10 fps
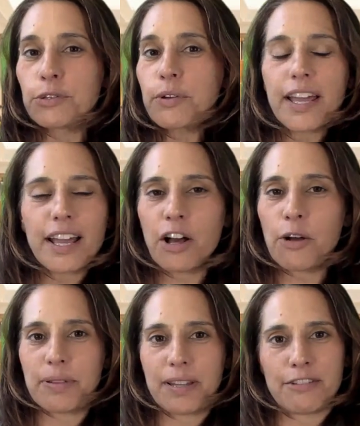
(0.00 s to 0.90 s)
You
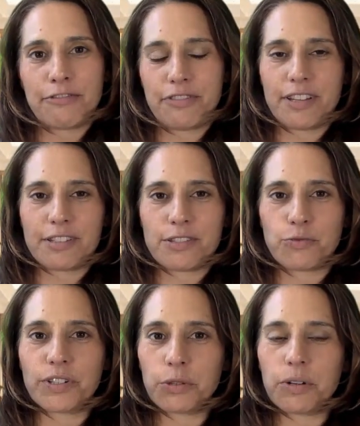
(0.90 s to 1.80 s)
cannot plan for this
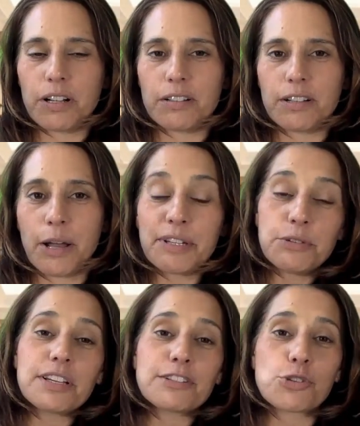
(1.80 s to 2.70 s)
really well. I mean,
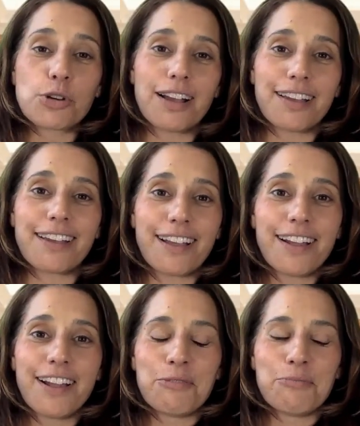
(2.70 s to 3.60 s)
you can try,
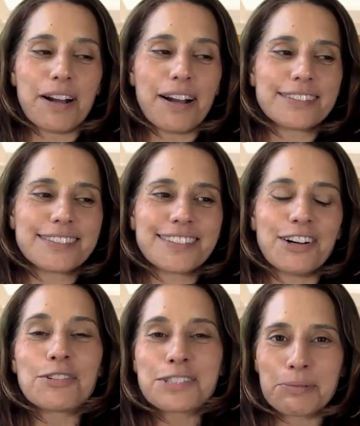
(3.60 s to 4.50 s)
but
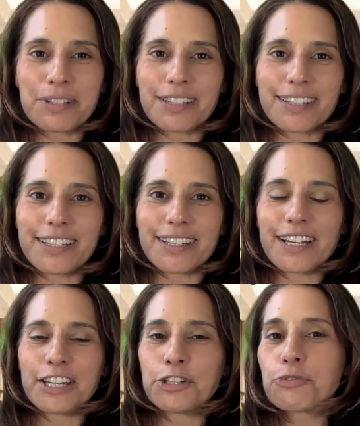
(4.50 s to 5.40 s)
ultimately,
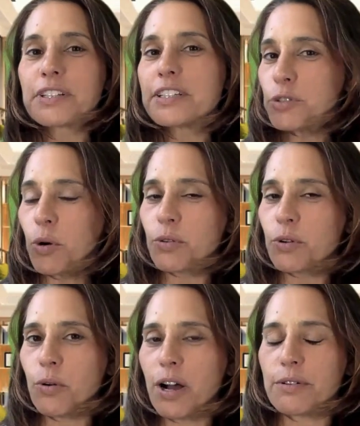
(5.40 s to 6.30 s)
you really don't
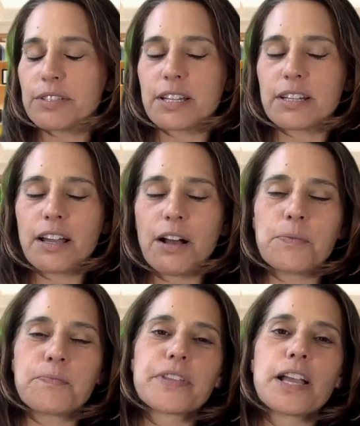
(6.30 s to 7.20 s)
know how it's going to
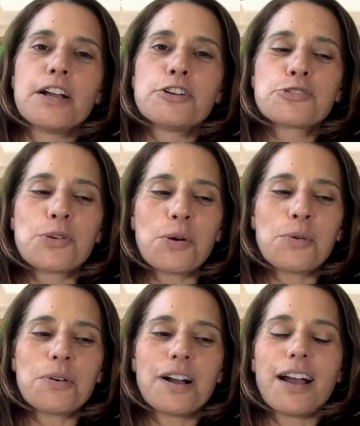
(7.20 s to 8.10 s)
go.
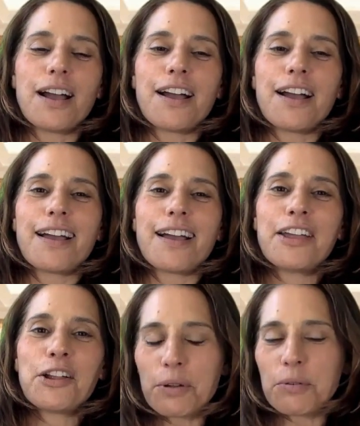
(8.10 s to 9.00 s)
So
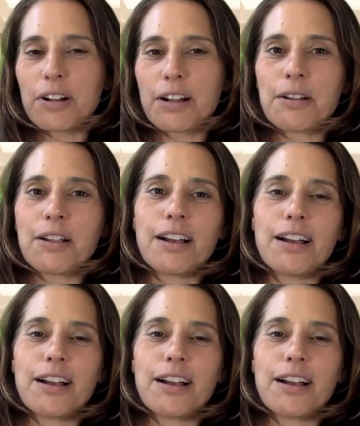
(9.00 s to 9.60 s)
here we were.